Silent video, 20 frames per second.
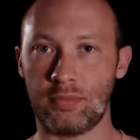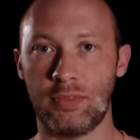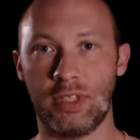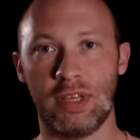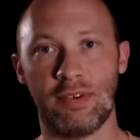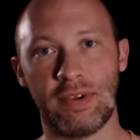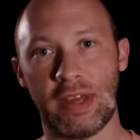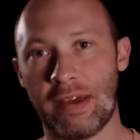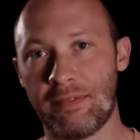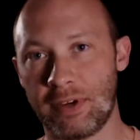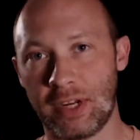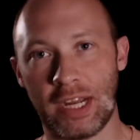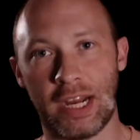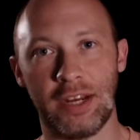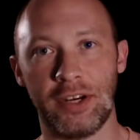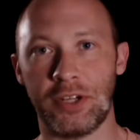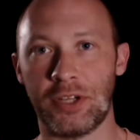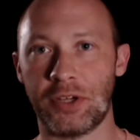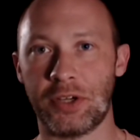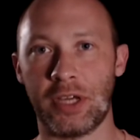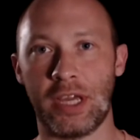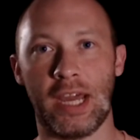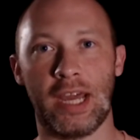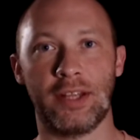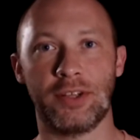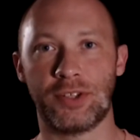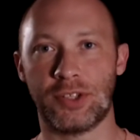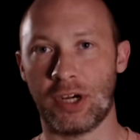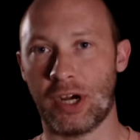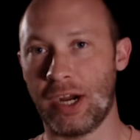haven't gotten to you
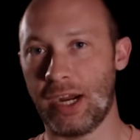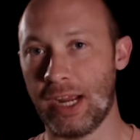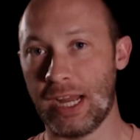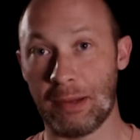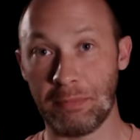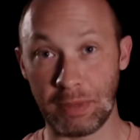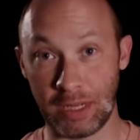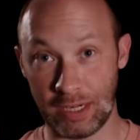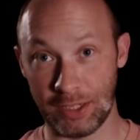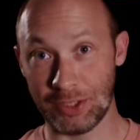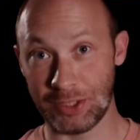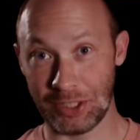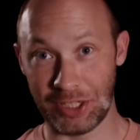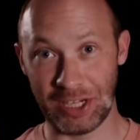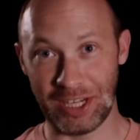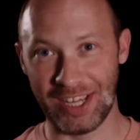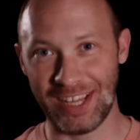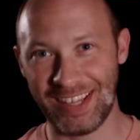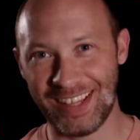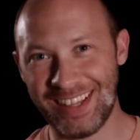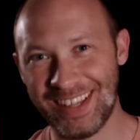yet, sorry, I'm getting to you.